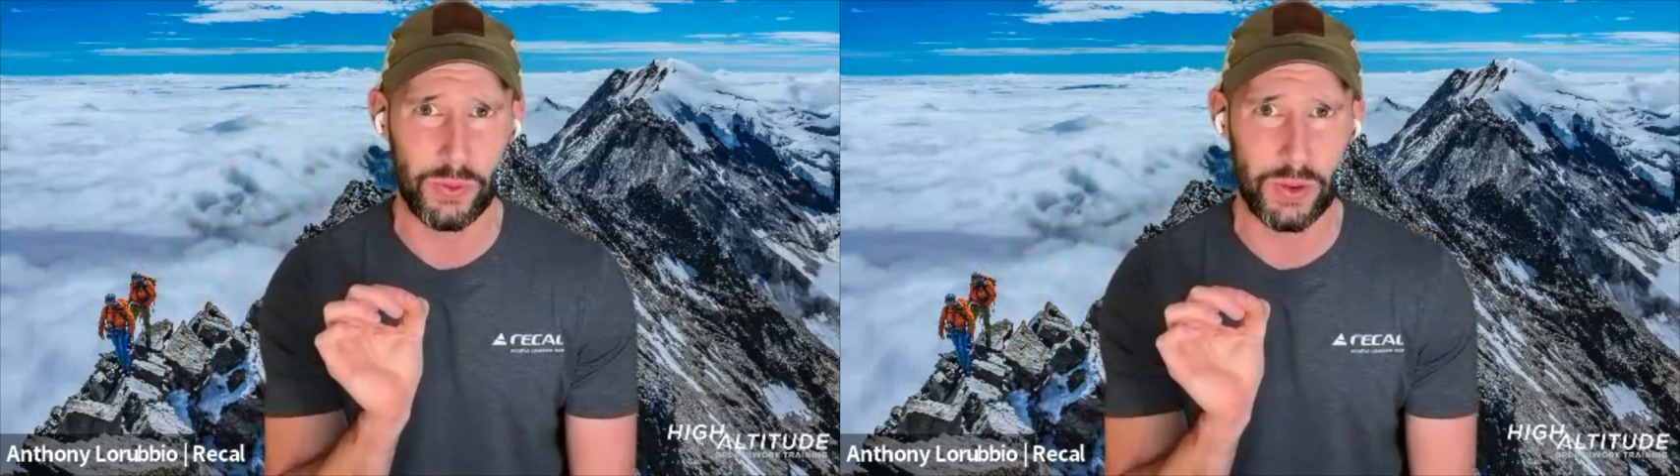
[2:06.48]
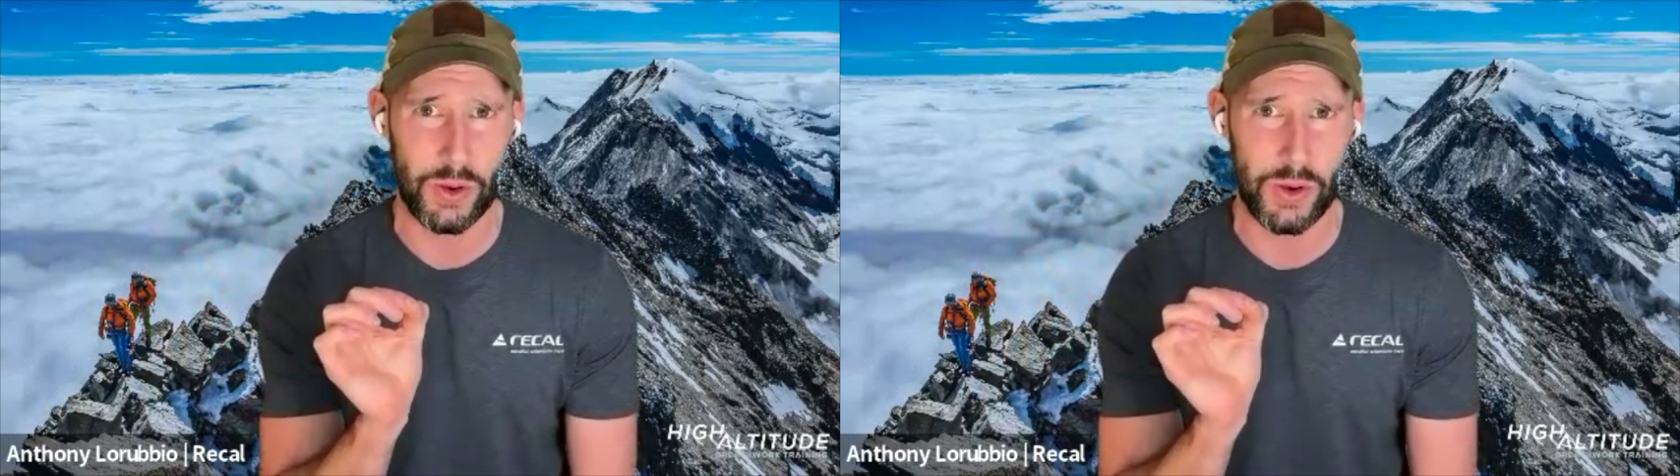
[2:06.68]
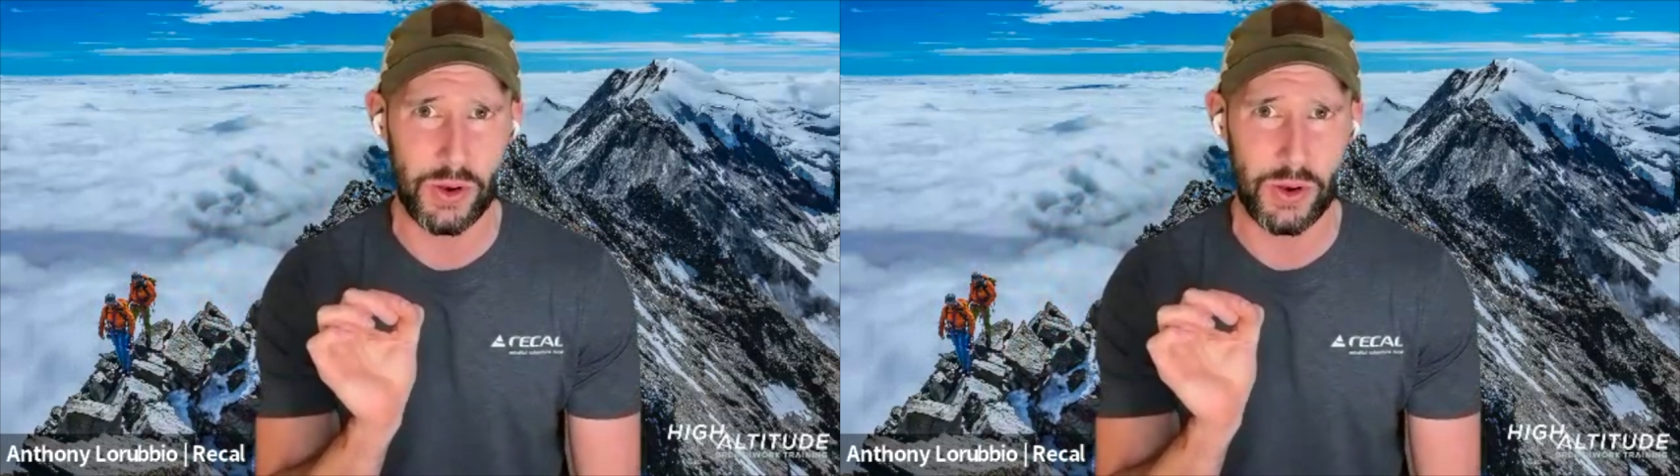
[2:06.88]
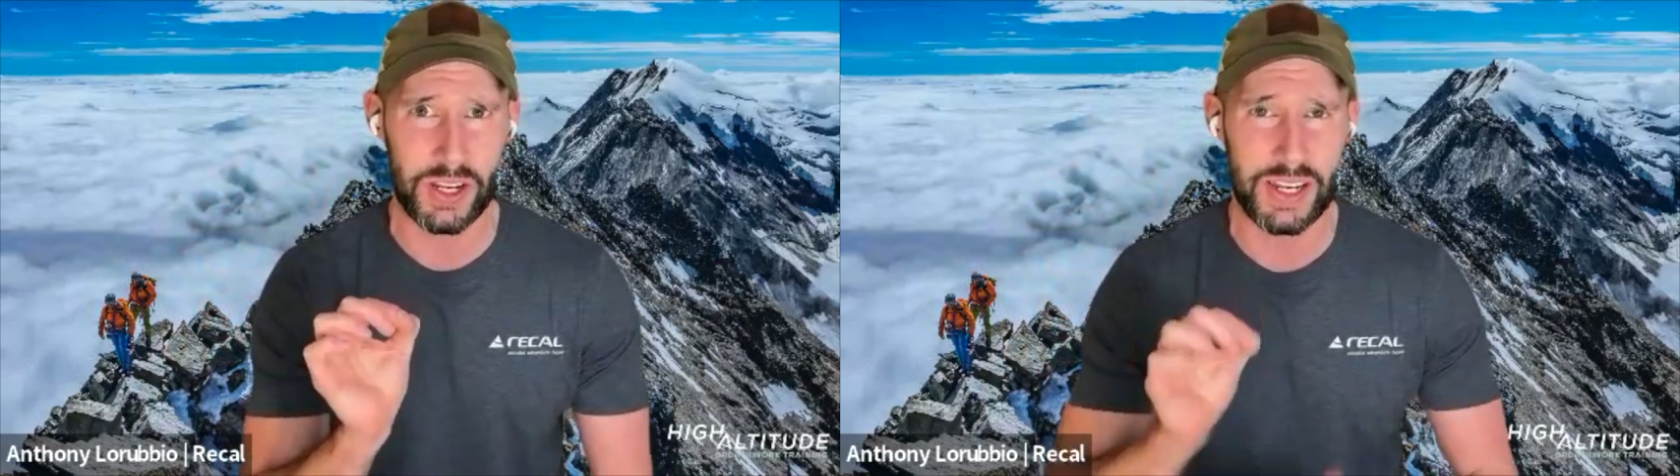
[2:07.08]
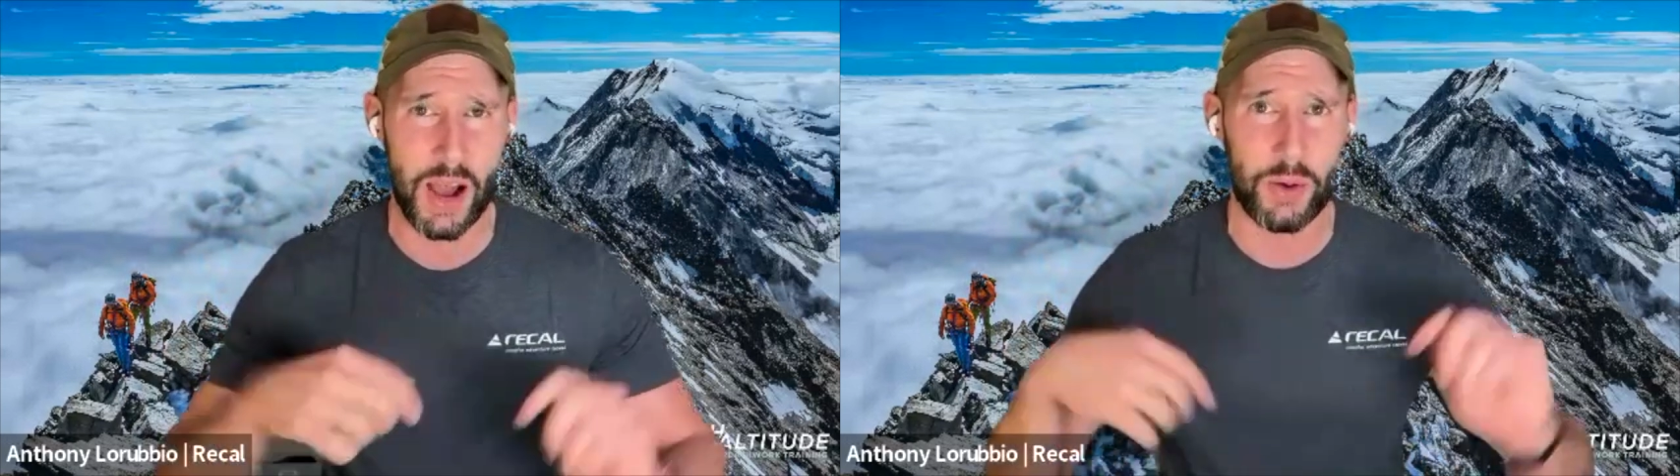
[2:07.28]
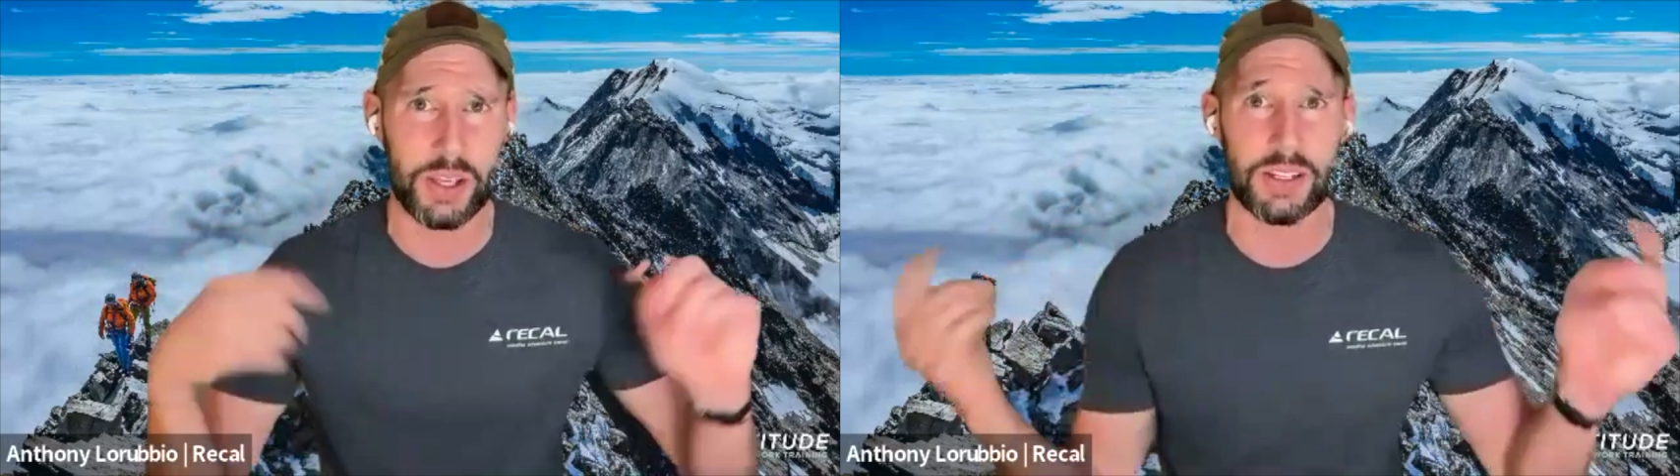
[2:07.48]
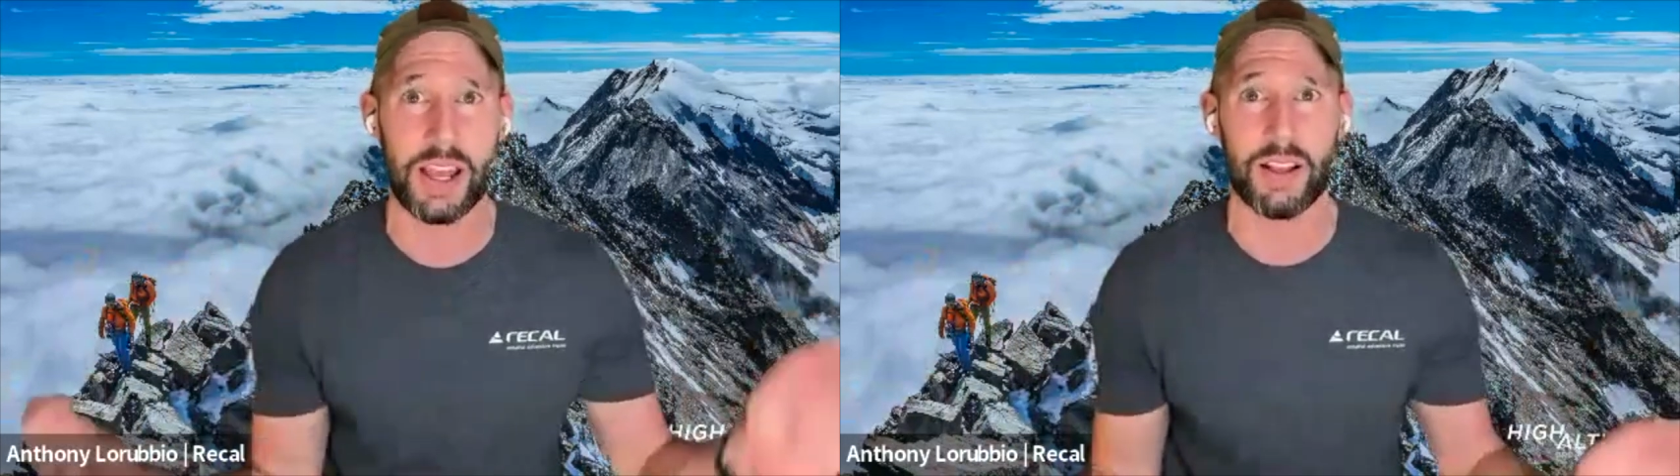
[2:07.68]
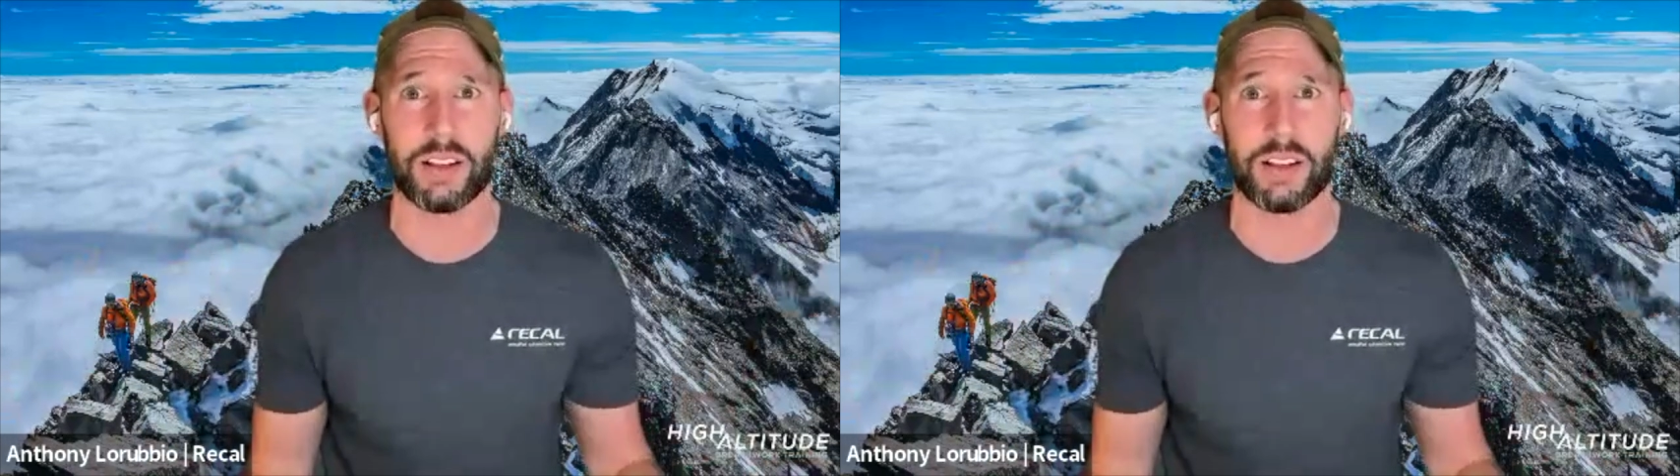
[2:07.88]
Good. And now inhale